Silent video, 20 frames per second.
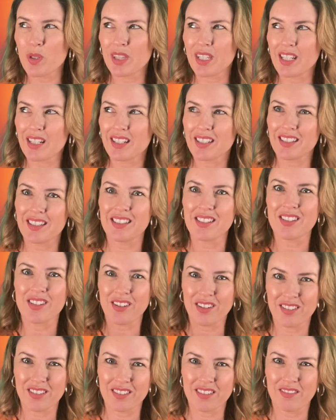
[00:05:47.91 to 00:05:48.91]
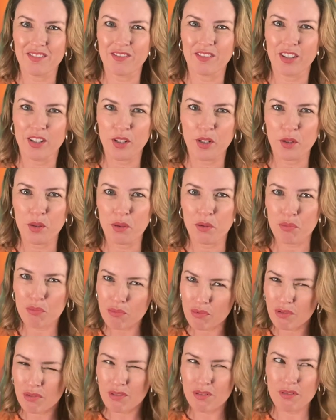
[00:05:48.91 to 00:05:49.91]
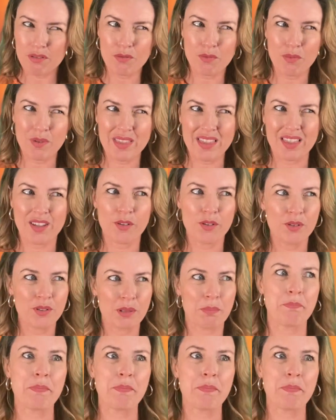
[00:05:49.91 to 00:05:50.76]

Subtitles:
and then you don't follow through with those